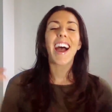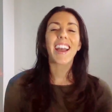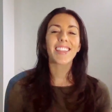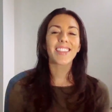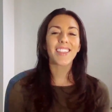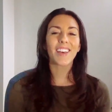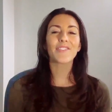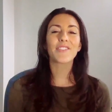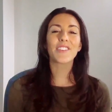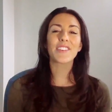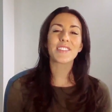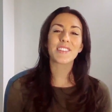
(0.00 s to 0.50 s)

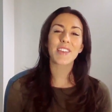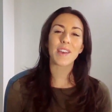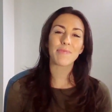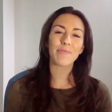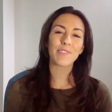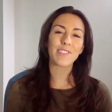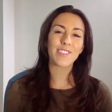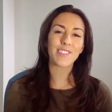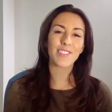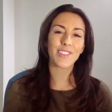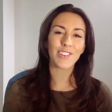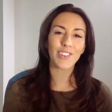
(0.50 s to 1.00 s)
I'd love to
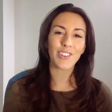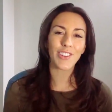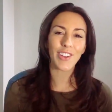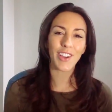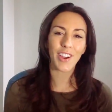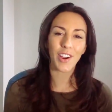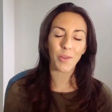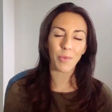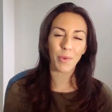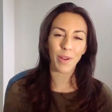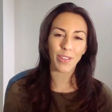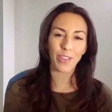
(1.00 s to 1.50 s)
step into the new
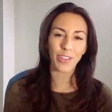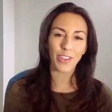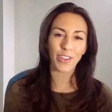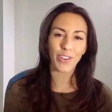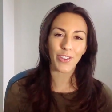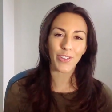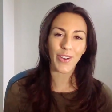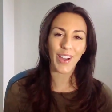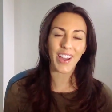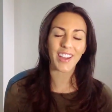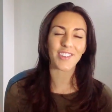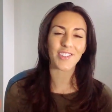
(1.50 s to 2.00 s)
year with
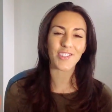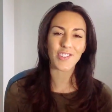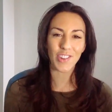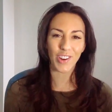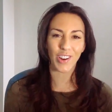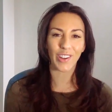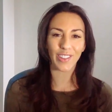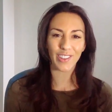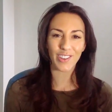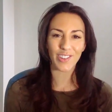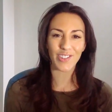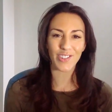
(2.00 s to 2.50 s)
you and
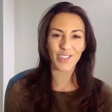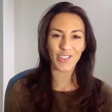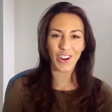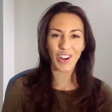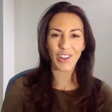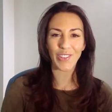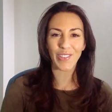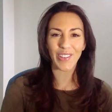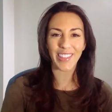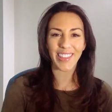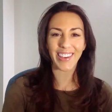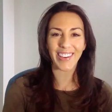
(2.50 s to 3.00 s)
share this
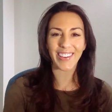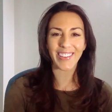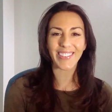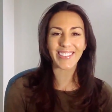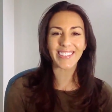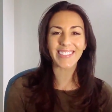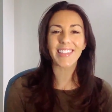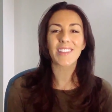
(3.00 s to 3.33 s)
journey with you.